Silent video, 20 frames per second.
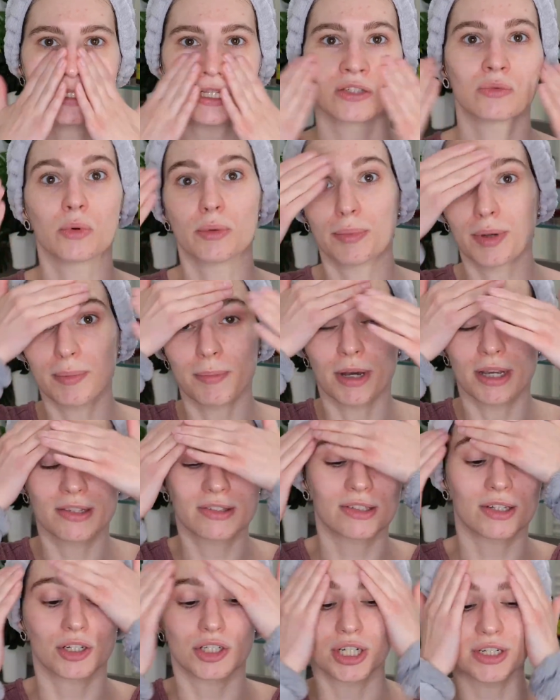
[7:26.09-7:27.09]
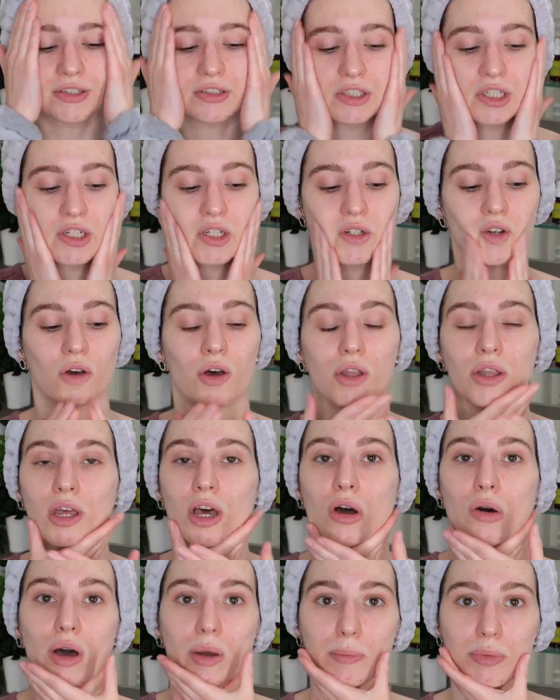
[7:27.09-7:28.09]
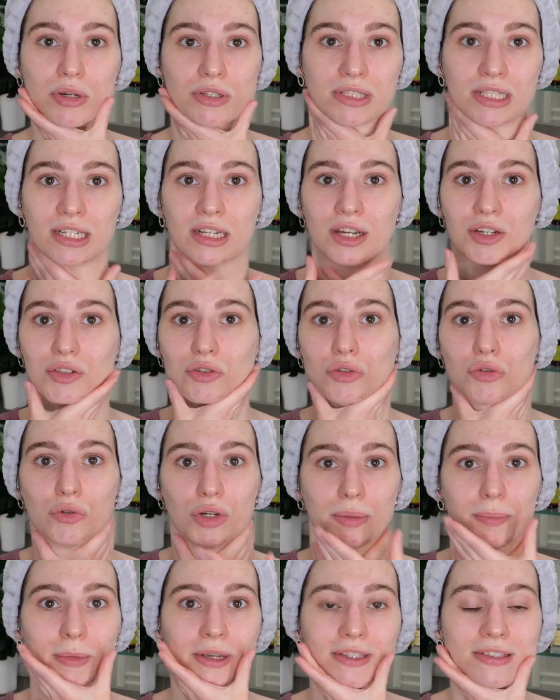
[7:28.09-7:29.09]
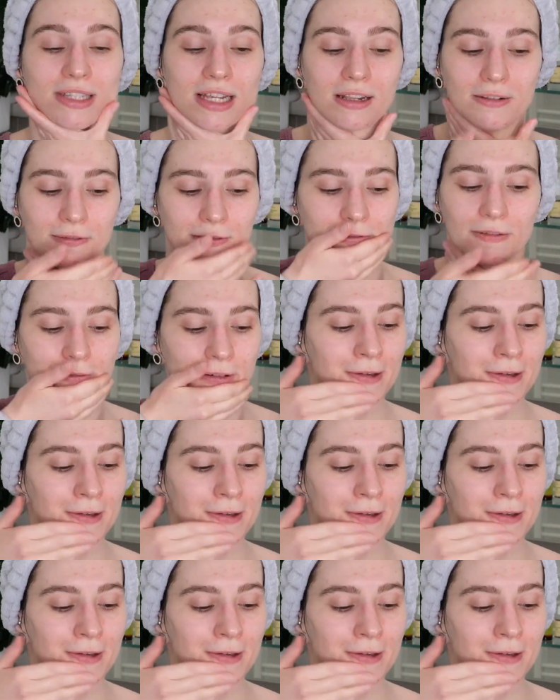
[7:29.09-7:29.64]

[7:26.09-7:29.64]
This would be my suggestion on how I personally like to do it myself.